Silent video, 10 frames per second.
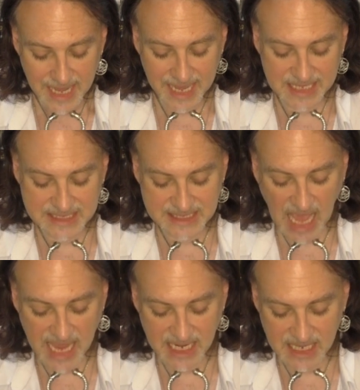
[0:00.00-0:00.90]

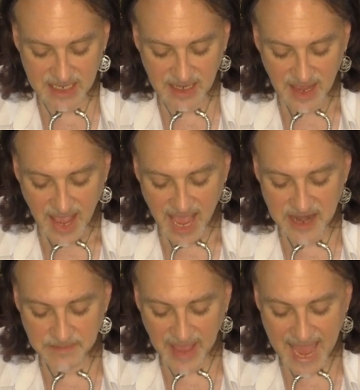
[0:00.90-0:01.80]
excited,
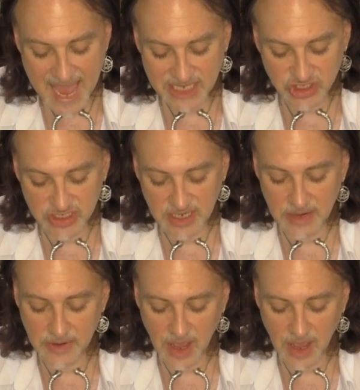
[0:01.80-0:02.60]
and passionate